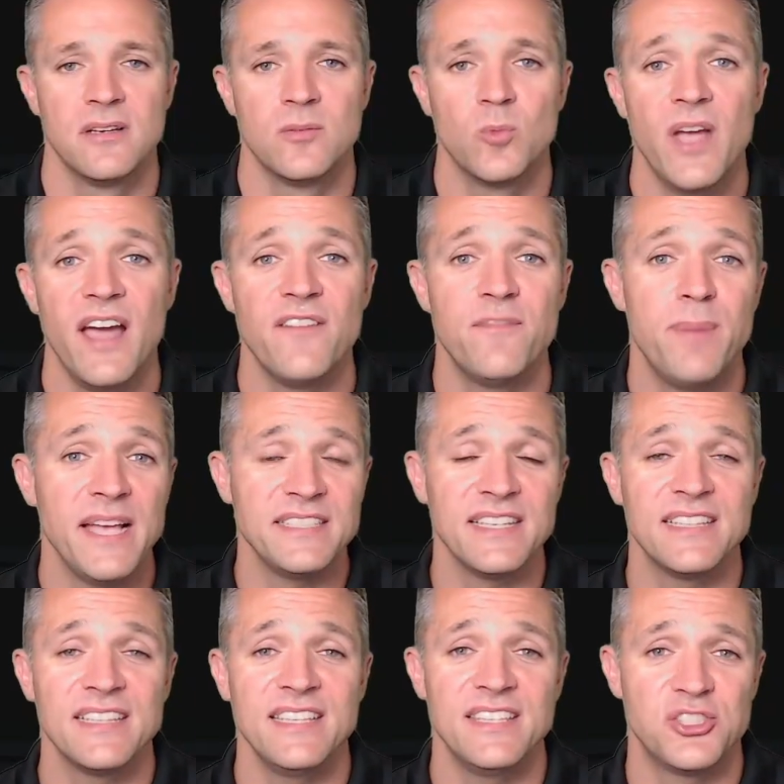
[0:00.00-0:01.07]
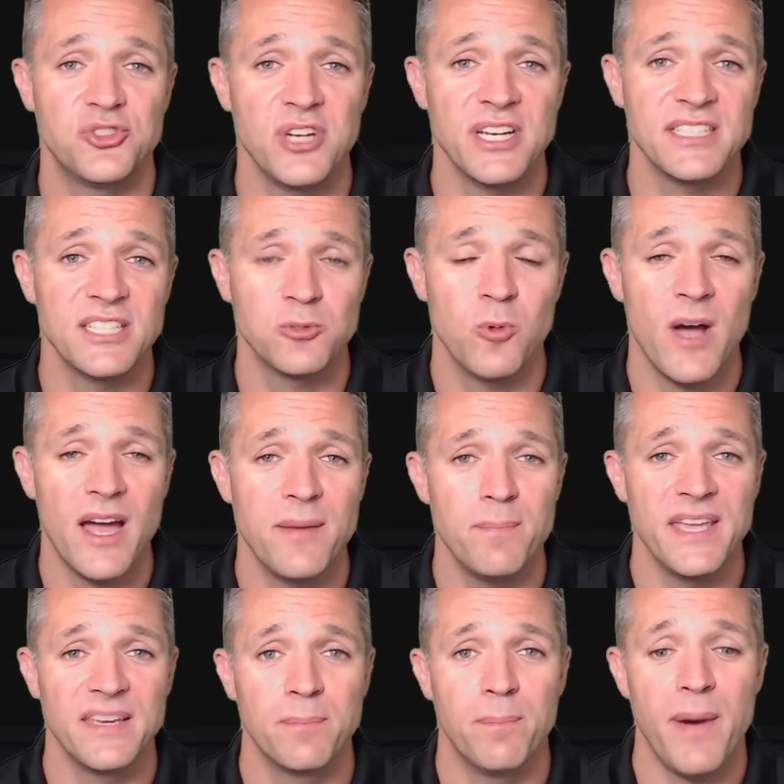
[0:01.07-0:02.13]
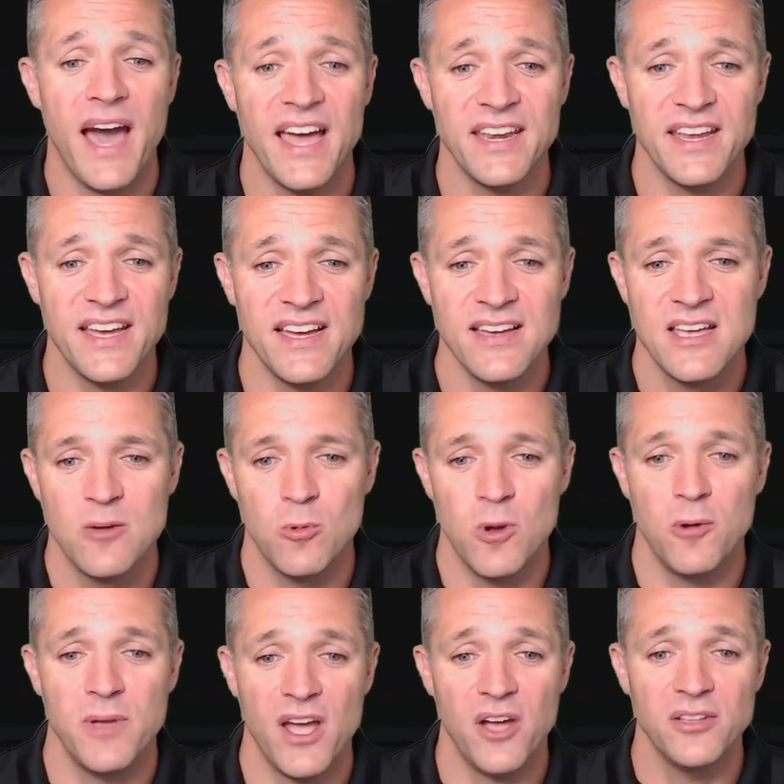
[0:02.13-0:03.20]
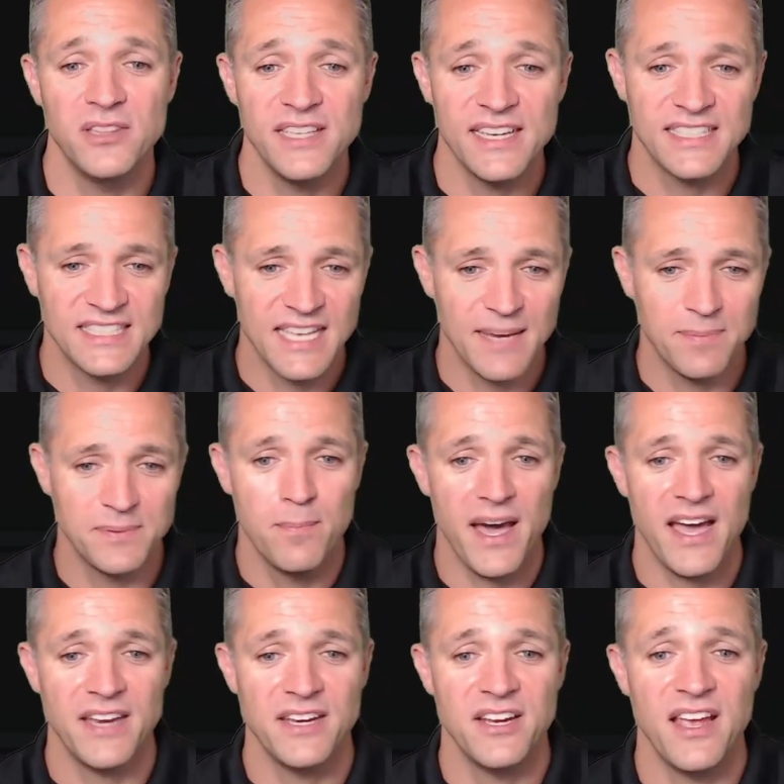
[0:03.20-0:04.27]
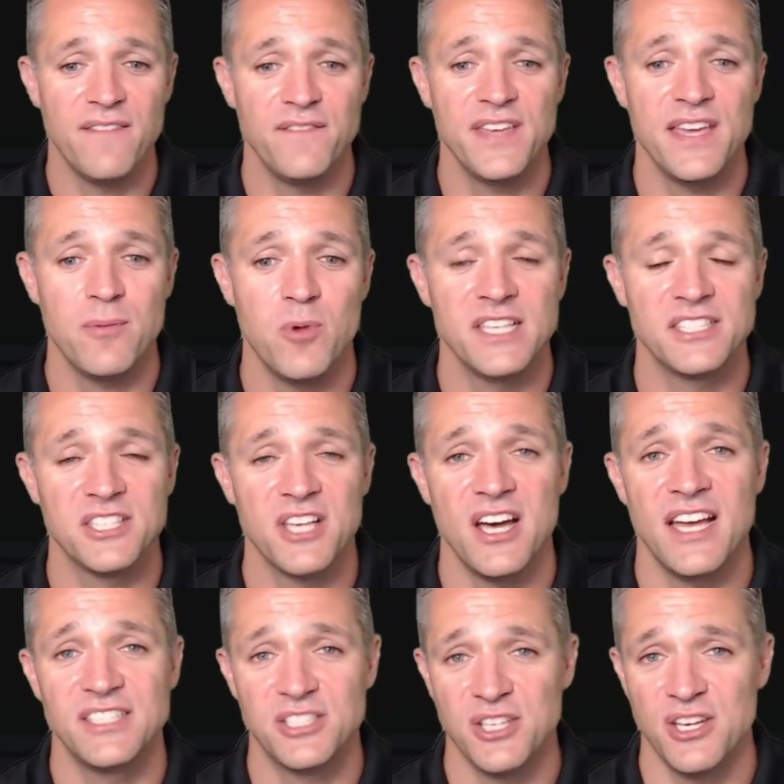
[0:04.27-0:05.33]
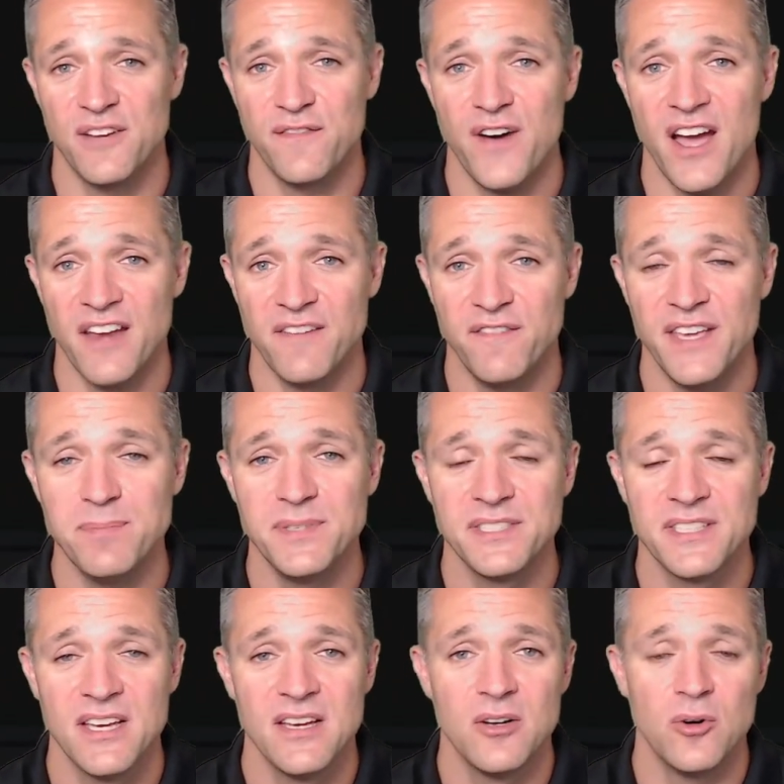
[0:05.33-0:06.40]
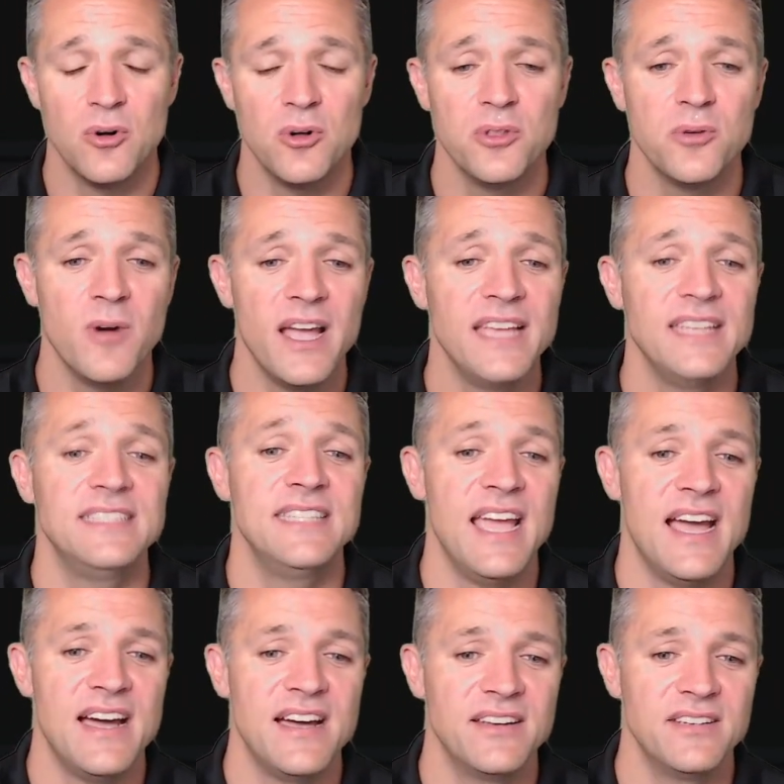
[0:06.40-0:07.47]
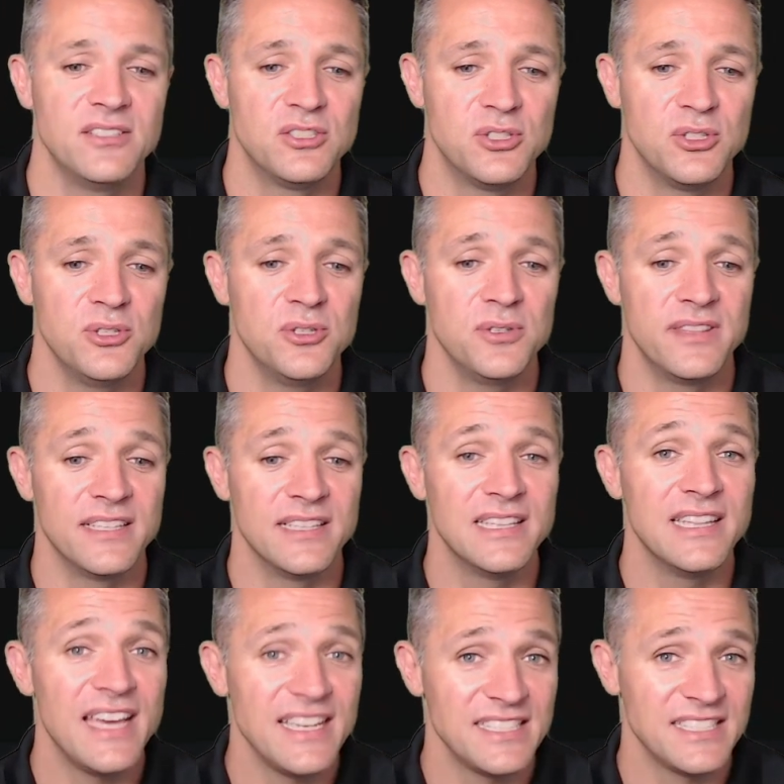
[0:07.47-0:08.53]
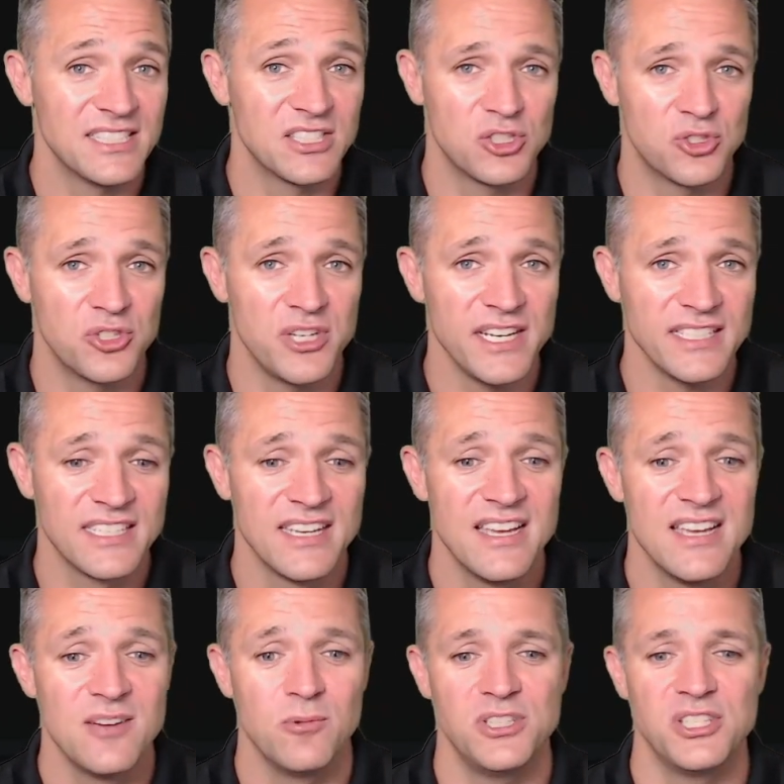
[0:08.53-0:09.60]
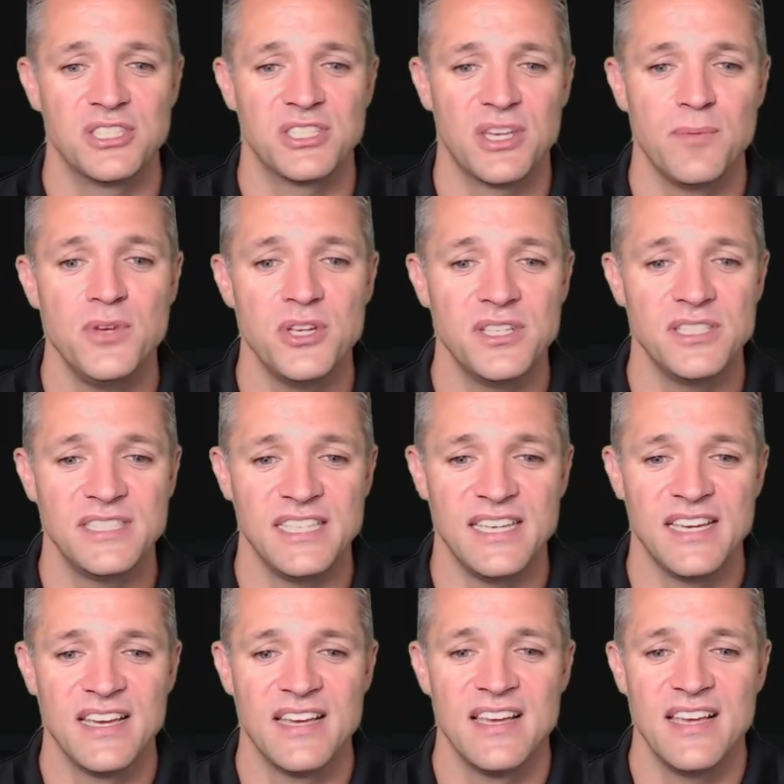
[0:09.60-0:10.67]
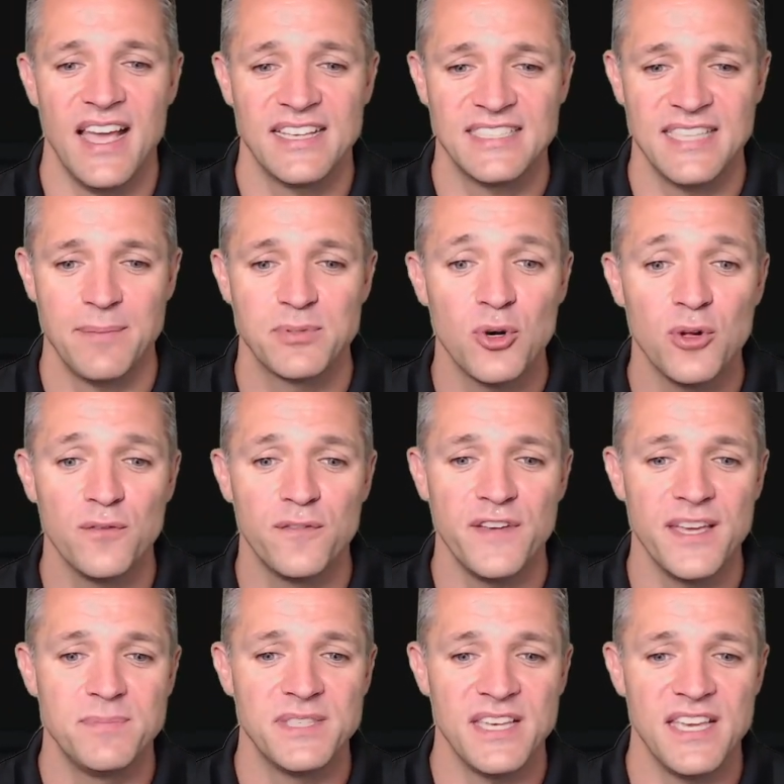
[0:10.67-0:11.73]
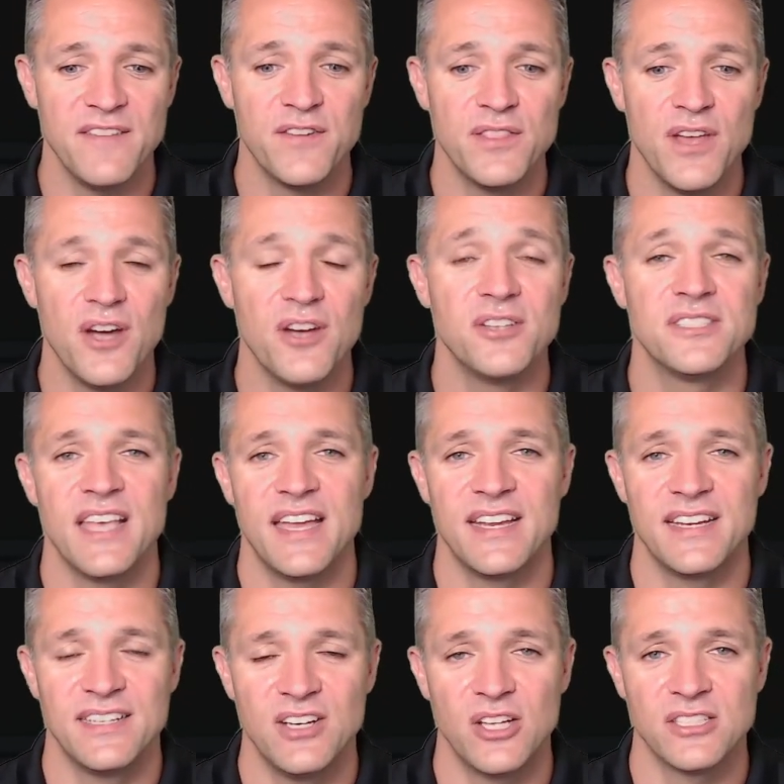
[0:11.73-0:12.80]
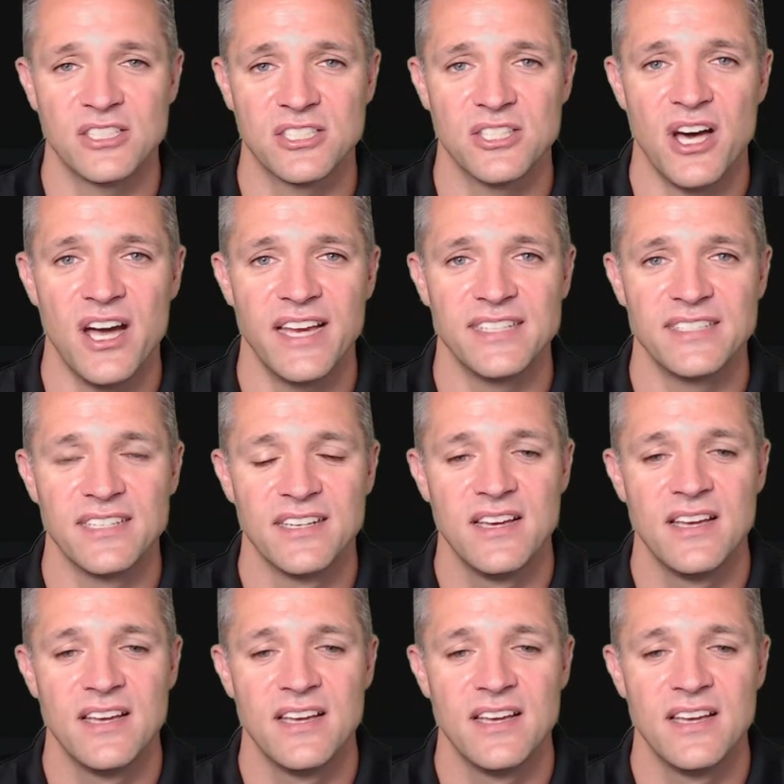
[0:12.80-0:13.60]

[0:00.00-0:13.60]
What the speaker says: we have basically the strictest one being partner, where we only accept partner and VMware signed certified VIBs, all the way down to the less strict, which is community. Accept all VIBs, even those that are not signed.